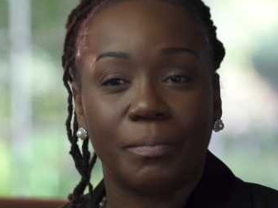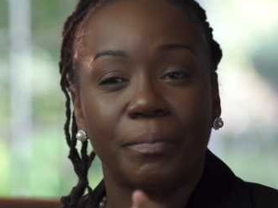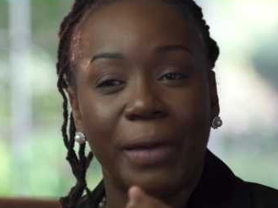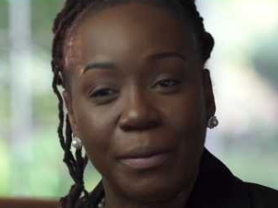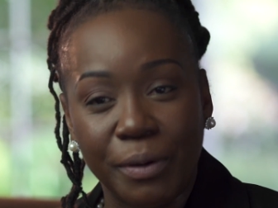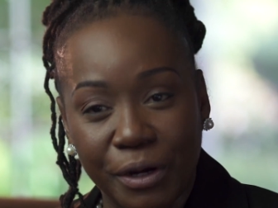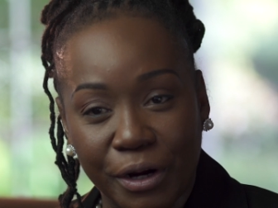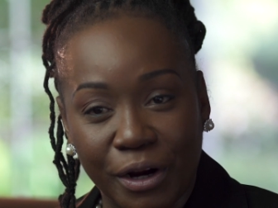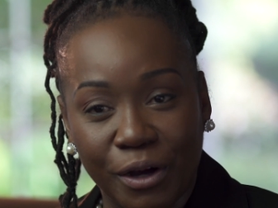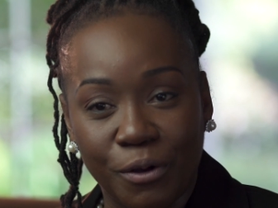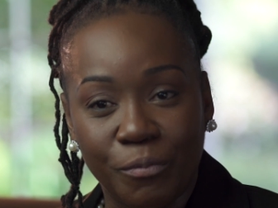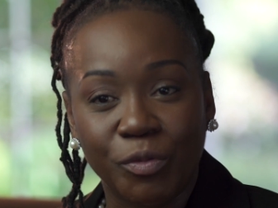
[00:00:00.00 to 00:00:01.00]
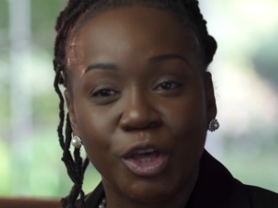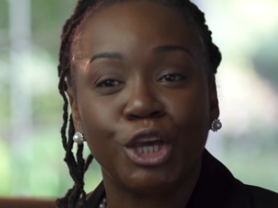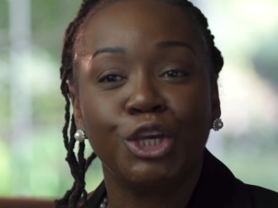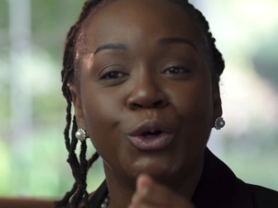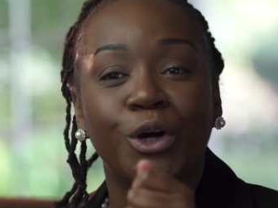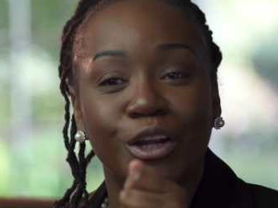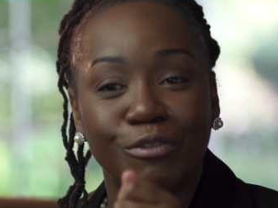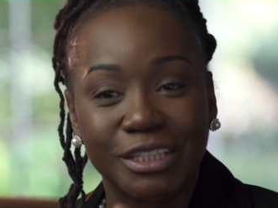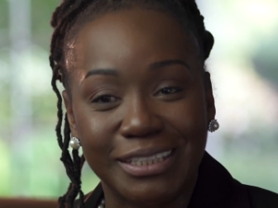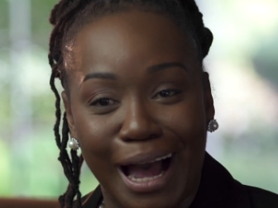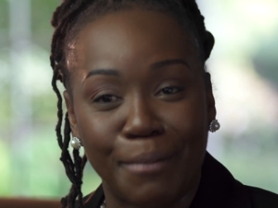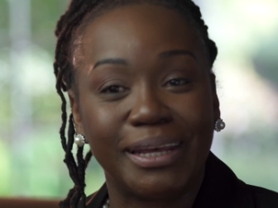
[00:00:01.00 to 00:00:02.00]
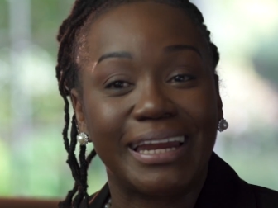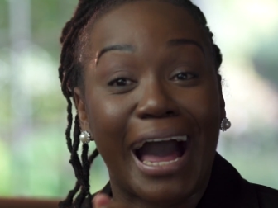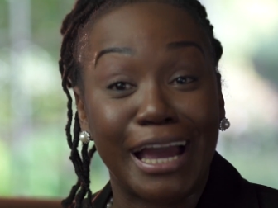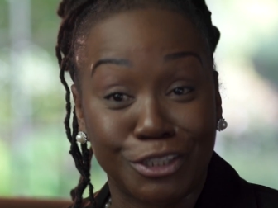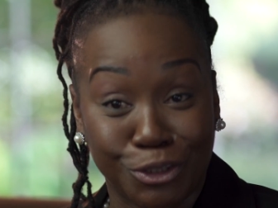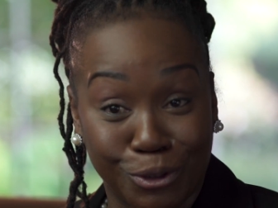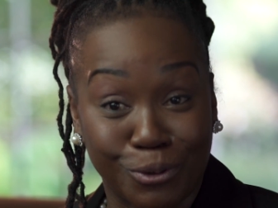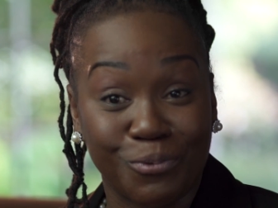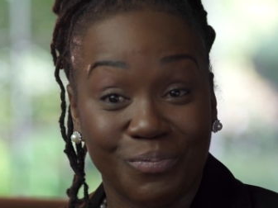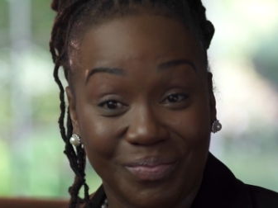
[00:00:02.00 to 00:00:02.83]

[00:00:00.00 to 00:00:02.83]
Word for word: baby girl, you could have stopped at high school.